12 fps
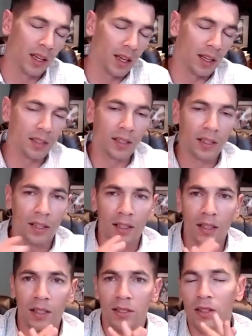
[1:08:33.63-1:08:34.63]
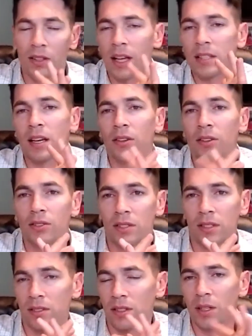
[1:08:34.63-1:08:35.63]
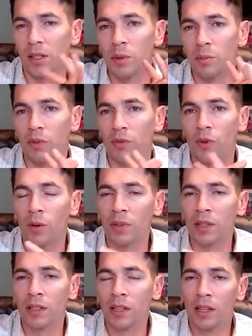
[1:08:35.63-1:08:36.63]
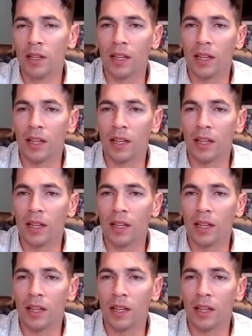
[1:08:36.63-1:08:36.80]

And so that's how those things are going to be performing.